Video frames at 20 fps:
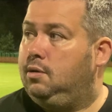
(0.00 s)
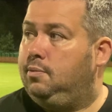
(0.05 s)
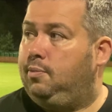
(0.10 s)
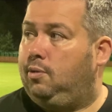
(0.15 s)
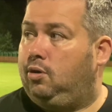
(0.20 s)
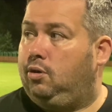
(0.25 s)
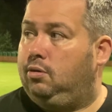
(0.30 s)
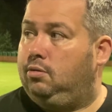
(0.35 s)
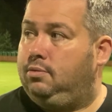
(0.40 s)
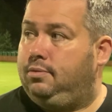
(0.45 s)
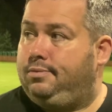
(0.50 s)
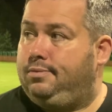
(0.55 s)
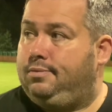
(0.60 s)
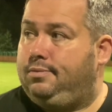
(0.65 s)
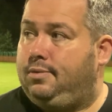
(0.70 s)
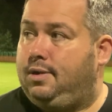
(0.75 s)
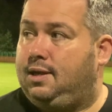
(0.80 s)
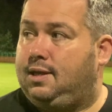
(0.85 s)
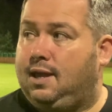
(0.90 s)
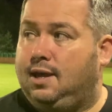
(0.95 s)
But
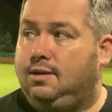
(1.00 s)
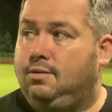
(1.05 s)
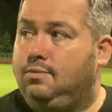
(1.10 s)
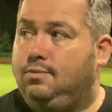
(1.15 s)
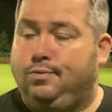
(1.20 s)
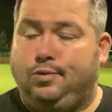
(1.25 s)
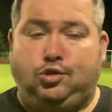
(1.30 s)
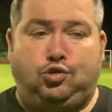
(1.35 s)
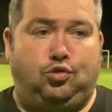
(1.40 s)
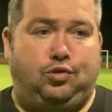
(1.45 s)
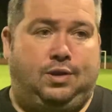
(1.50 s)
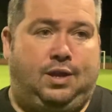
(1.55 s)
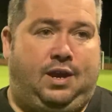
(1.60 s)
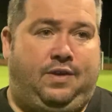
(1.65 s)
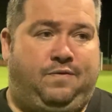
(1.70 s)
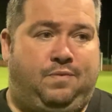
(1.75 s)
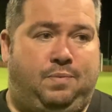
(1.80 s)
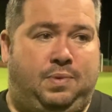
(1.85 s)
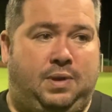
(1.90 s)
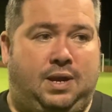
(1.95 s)
again, we shouldn't
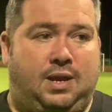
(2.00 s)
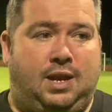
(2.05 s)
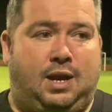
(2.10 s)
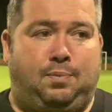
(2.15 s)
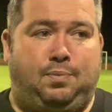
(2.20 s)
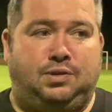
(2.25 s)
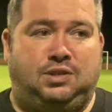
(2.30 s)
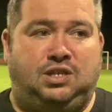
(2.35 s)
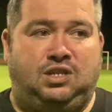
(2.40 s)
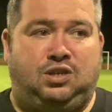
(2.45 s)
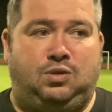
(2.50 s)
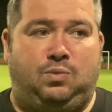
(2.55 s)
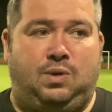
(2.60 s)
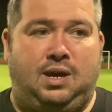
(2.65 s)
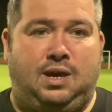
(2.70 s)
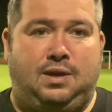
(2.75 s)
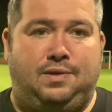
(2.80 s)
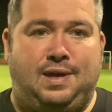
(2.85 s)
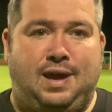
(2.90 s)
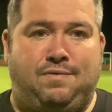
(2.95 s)
even be in that position
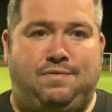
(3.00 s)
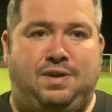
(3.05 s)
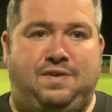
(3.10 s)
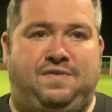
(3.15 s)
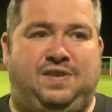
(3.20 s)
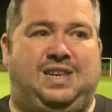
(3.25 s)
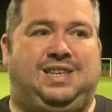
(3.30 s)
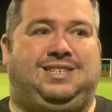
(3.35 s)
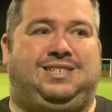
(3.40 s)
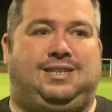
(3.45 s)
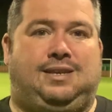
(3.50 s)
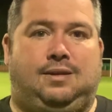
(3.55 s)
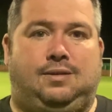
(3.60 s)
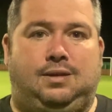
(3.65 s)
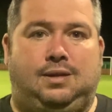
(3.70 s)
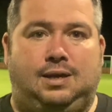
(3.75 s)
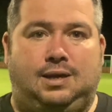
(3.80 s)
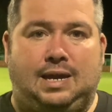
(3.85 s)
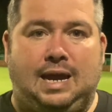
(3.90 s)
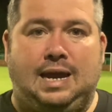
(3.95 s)
where they're even still in
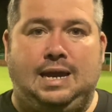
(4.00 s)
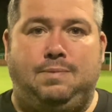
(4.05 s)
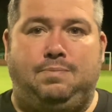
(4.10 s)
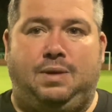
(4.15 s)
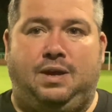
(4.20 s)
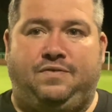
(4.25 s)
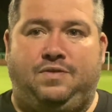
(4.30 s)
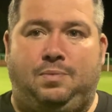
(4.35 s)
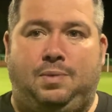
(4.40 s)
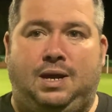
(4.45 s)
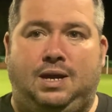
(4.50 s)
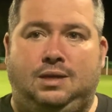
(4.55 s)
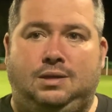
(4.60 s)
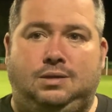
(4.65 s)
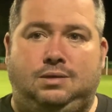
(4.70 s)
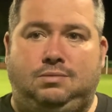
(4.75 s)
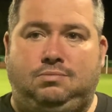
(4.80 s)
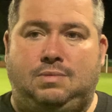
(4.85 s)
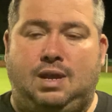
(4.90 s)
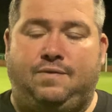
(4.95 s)
the game, never mind
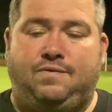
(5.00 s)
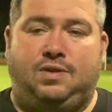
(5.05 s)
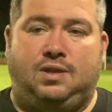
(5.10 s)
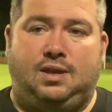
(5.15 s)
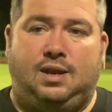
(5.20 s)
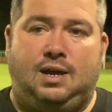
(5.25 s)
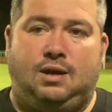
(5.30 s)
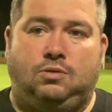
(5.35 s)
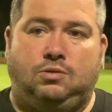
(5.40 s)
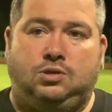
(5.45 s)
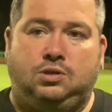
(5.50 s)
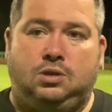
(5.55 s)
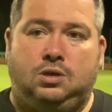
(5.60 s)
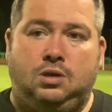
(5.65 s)
everything else.